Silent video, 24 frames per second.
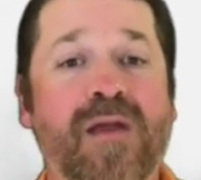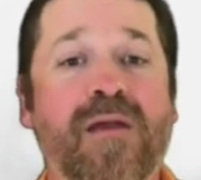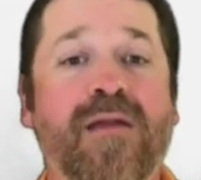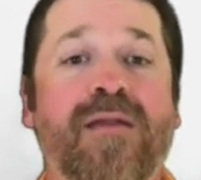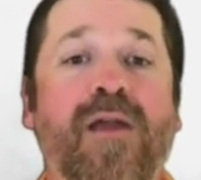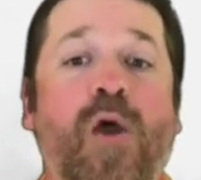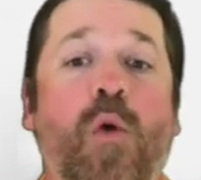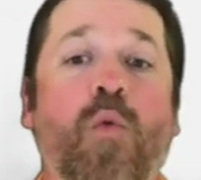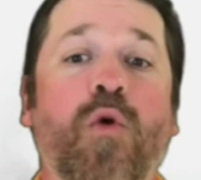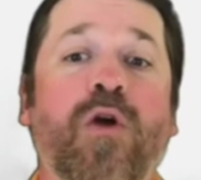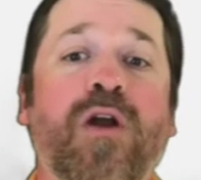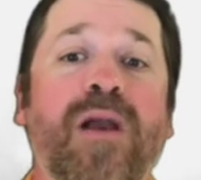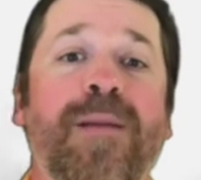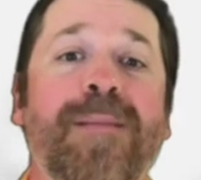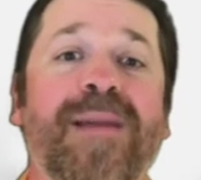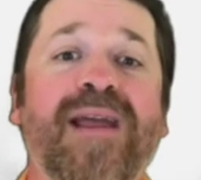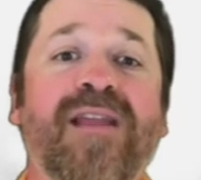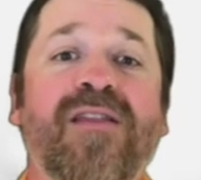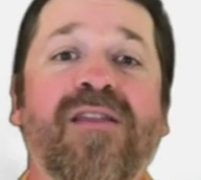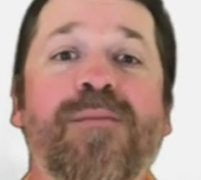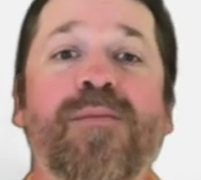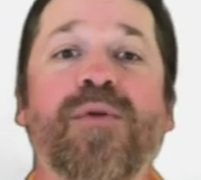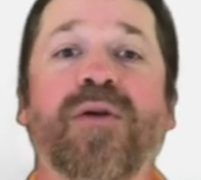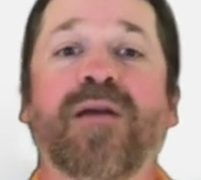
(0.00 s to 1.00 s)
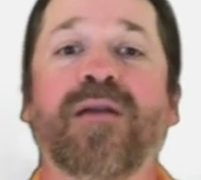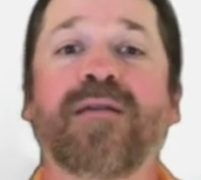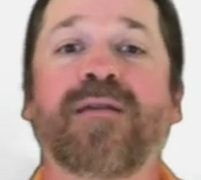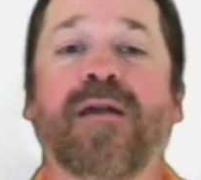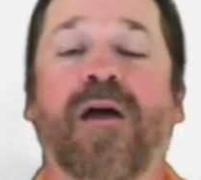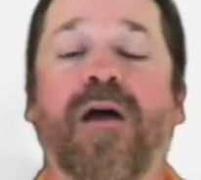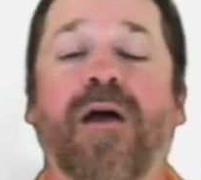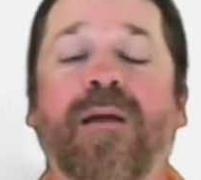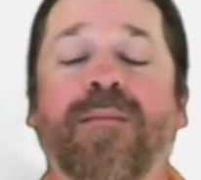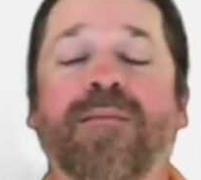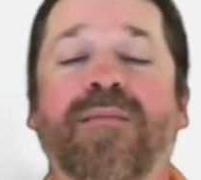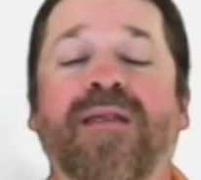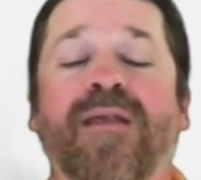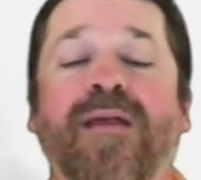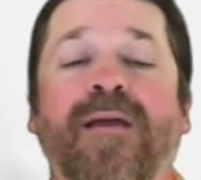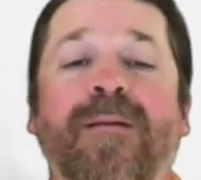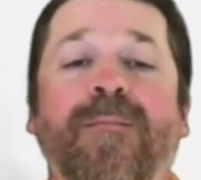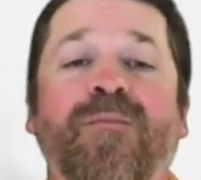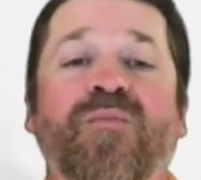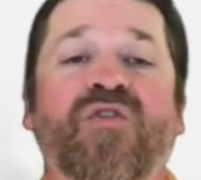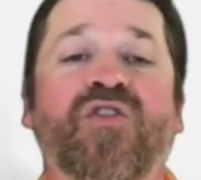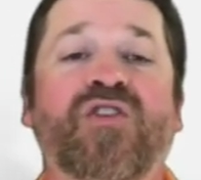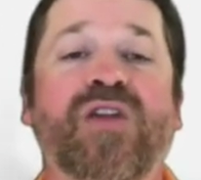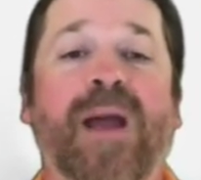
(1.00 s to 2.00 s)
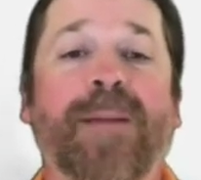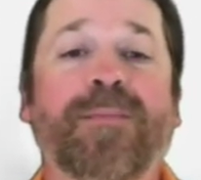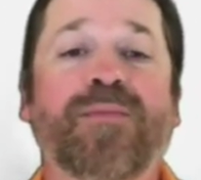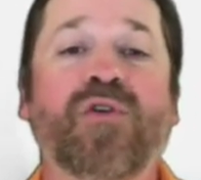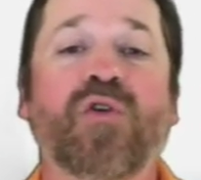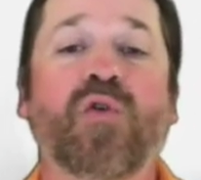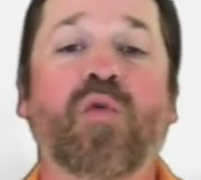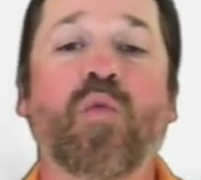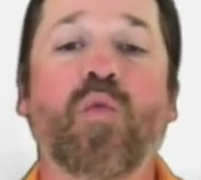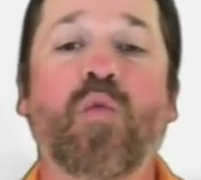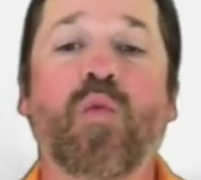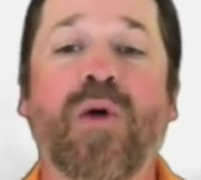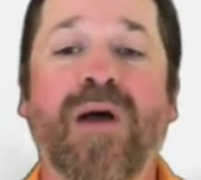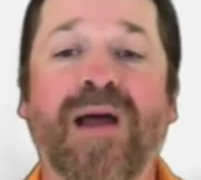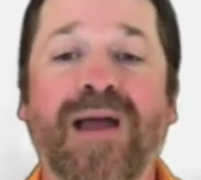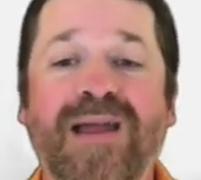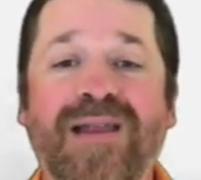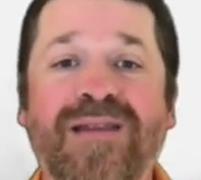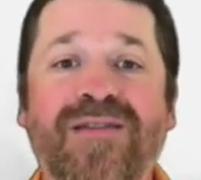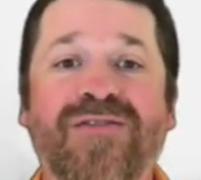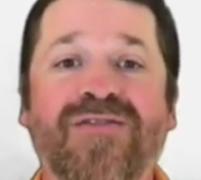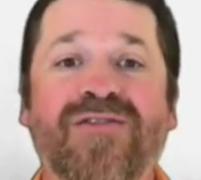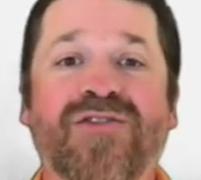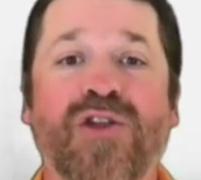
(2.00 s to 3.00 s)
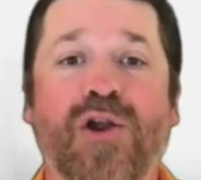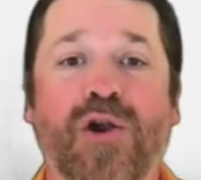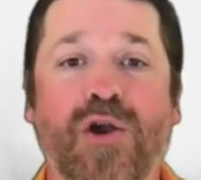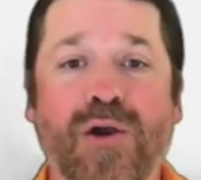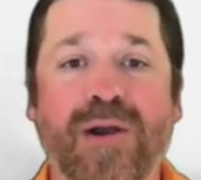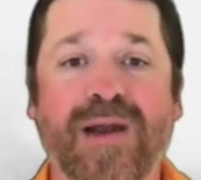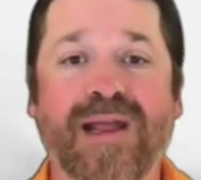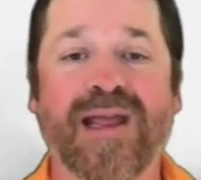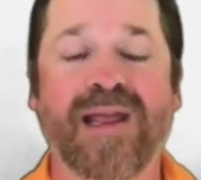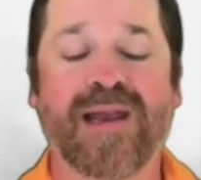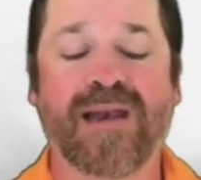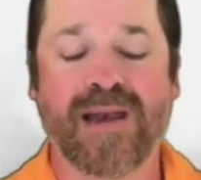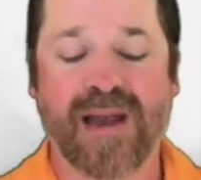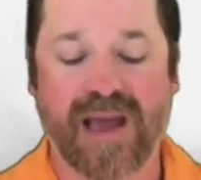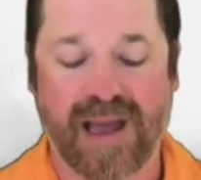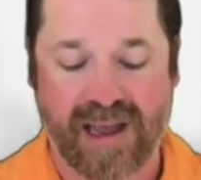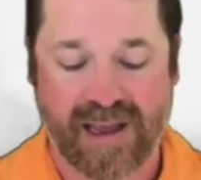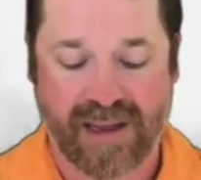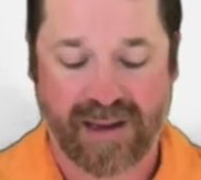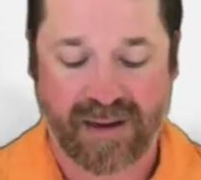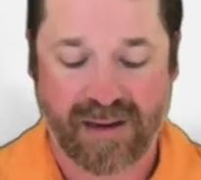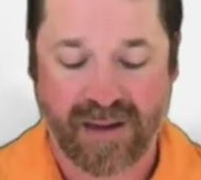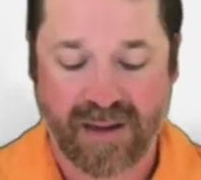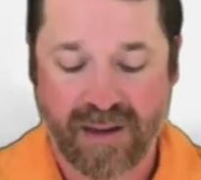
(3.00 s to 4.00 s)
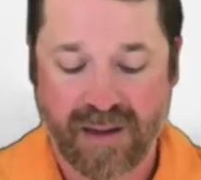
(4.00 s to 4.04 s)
So we're going to be in the book of Psalms, chapter 139.